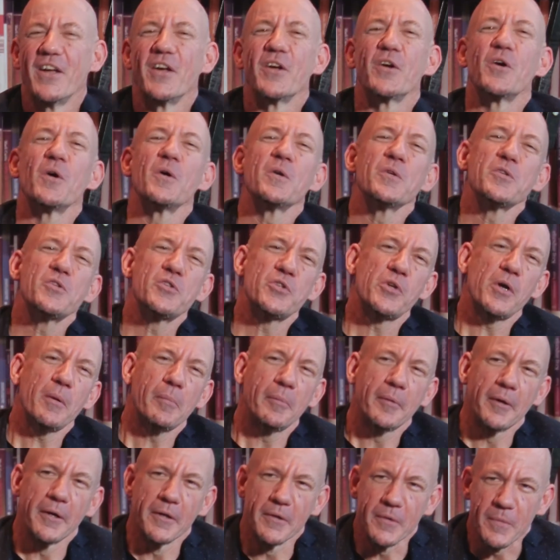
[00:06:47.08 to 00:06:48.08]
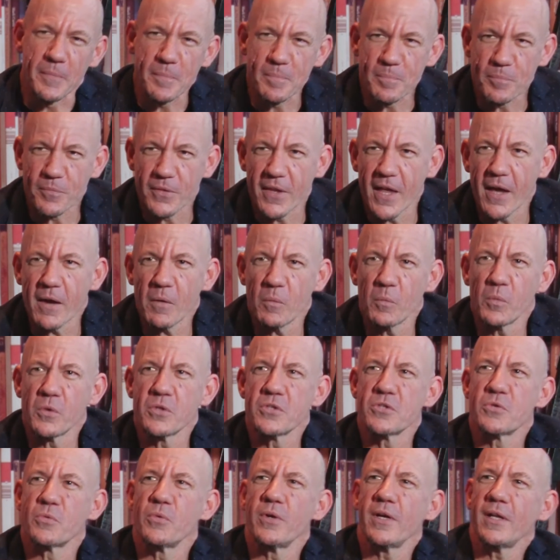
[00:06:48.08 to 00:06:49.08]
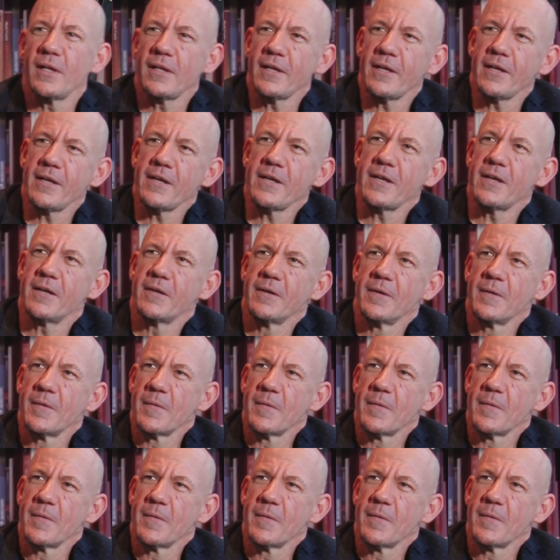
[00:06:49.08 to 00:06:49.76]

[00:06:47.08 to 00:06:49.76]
Gone Troppo, that was really